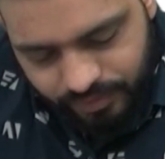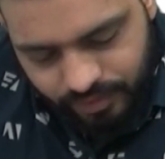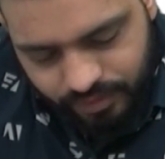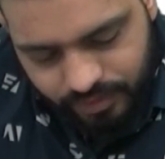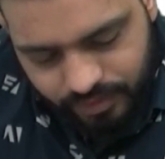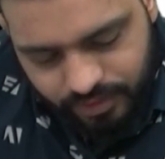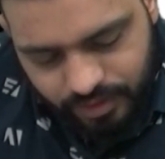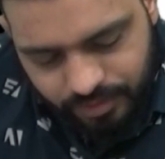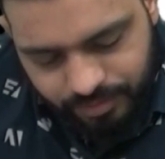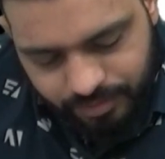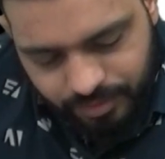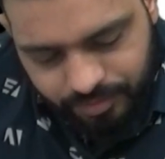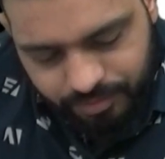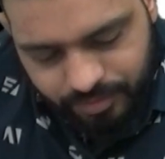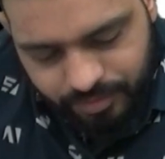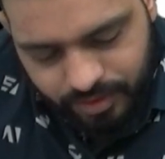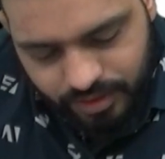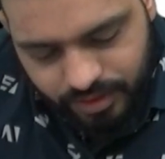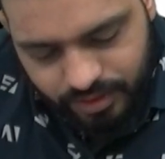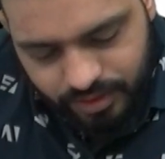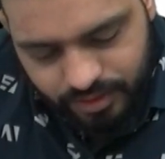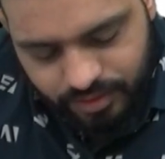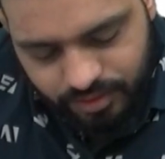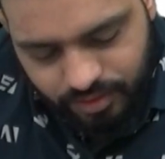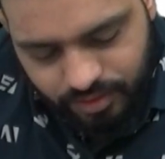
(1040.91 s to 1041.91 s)
Remember
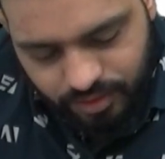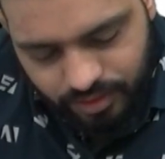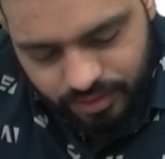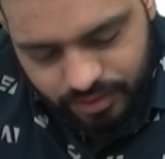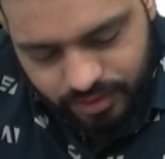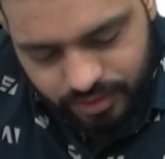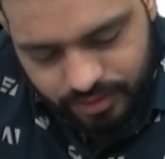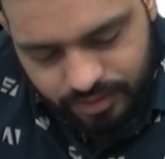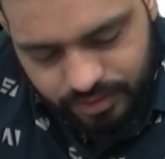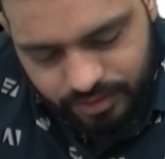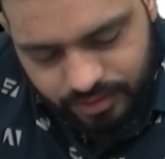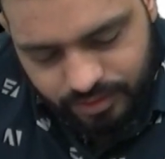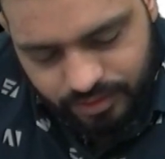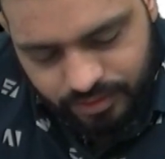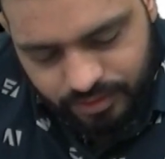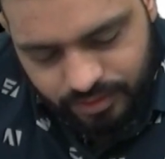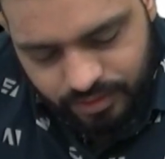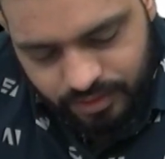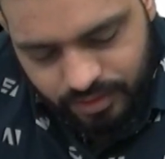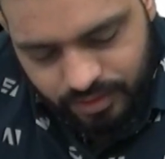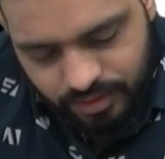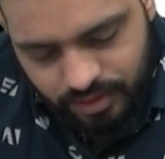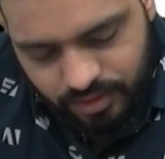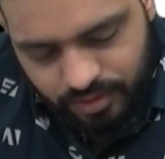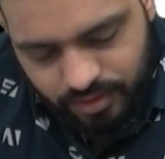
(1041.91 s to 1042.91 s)
these causes.
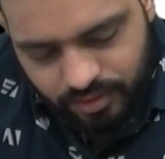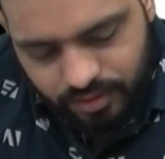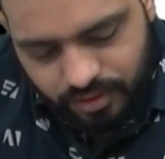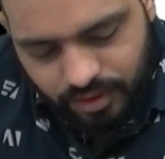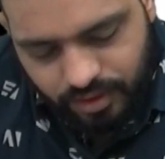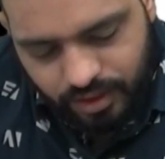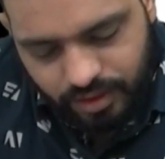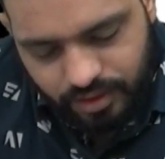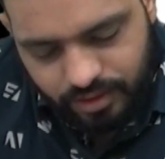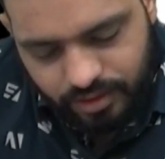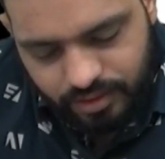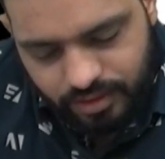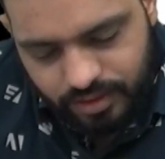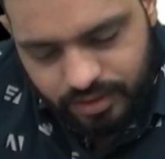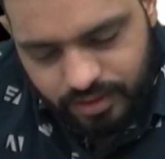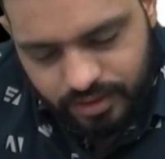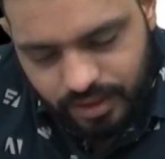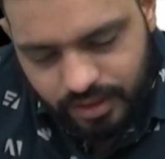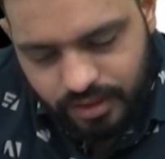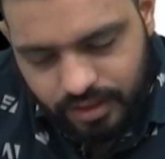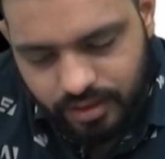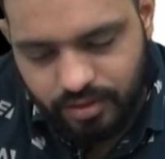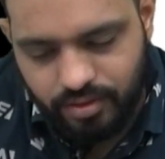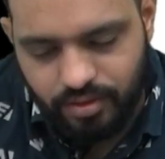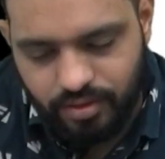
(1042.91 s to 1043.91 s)
Okay, these are
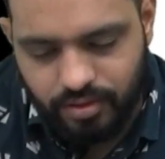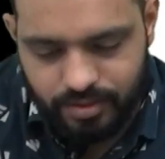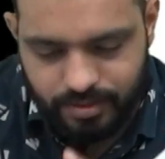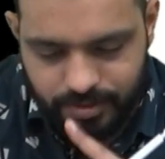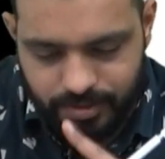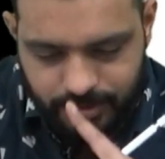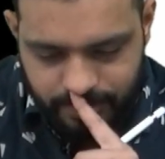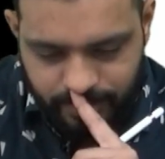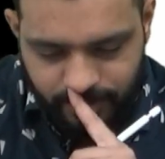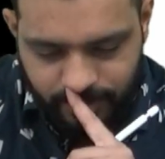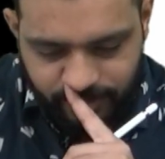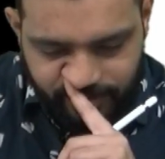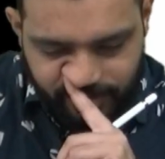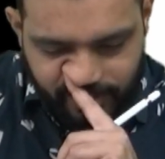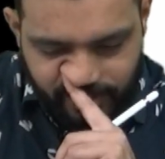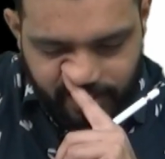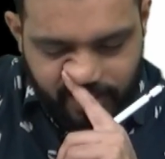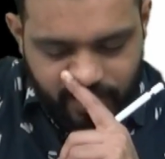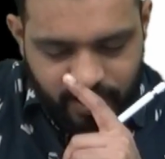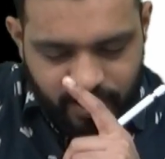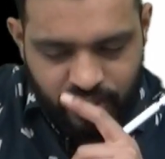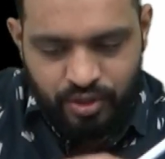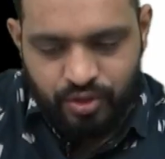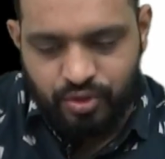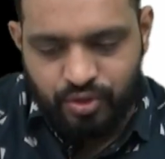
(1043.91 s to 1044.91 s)
the causes of
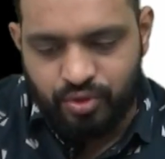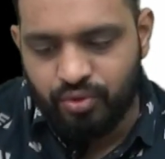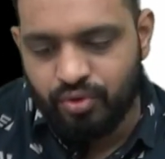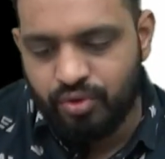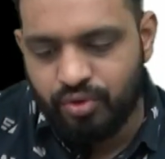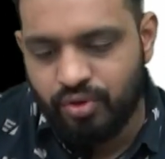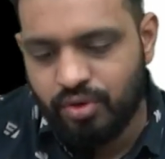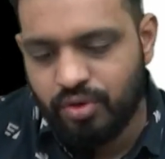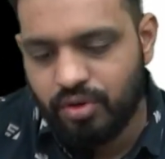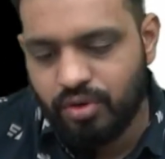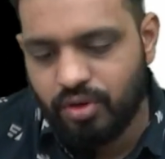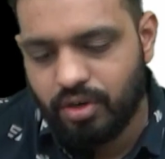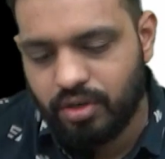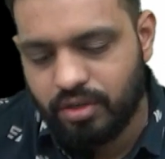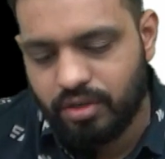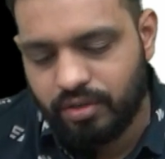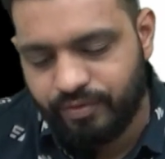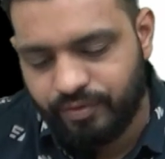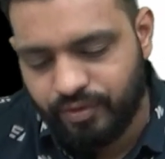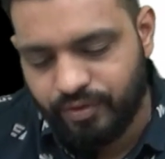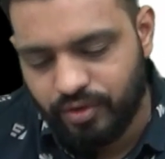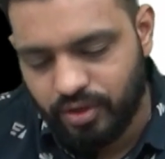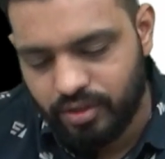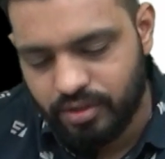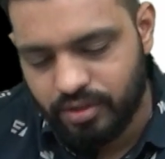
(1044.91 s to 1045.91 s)
pseudo or
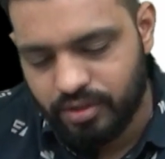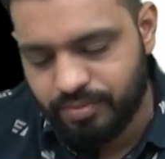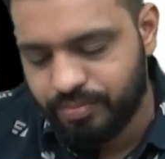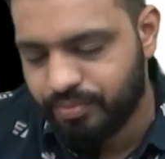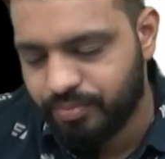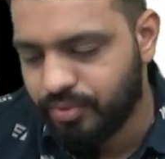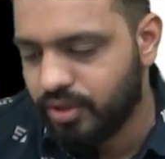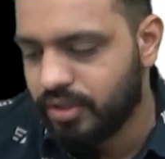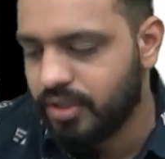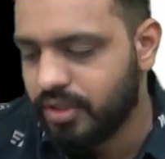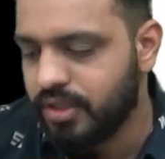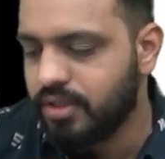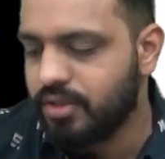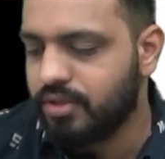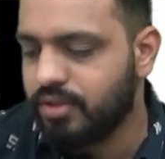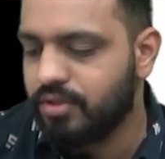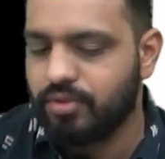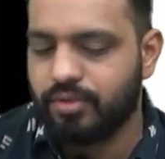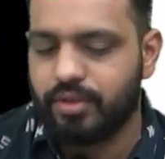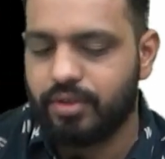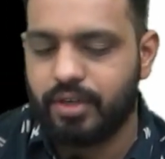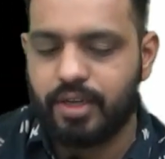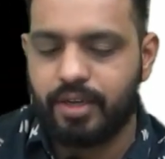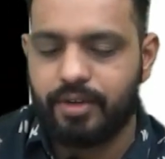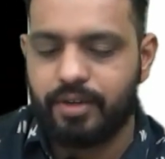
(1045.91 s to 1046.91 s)
false
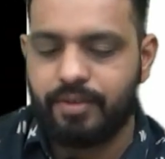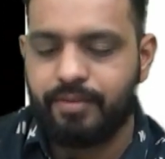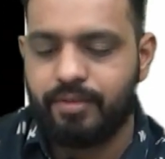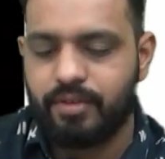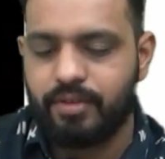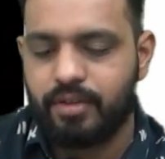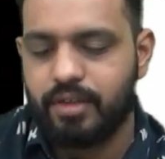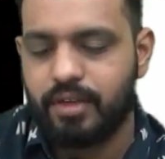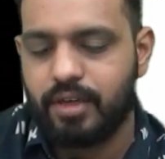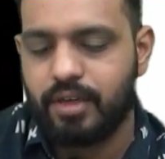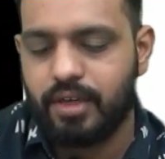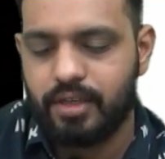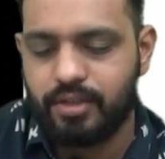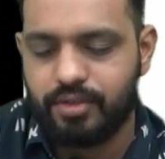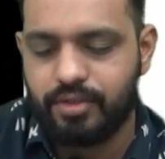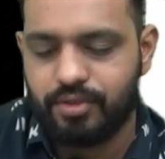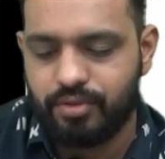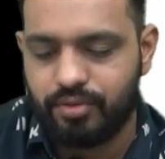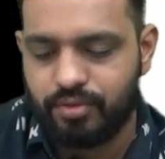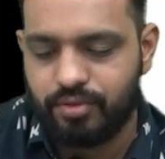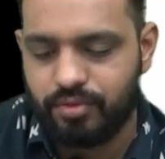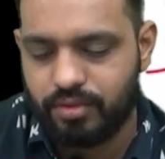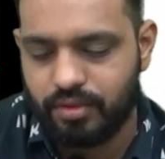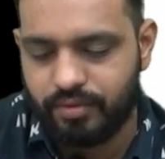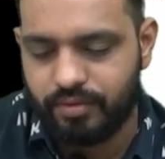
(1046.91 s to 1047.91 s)
polychoria. I'll show
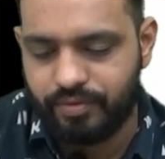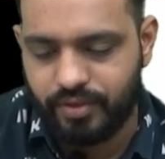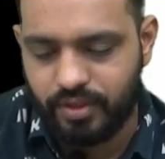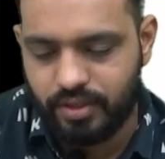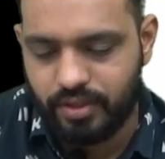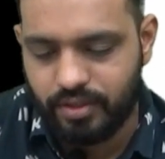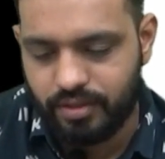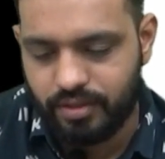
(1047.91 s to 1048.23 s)
you the figure.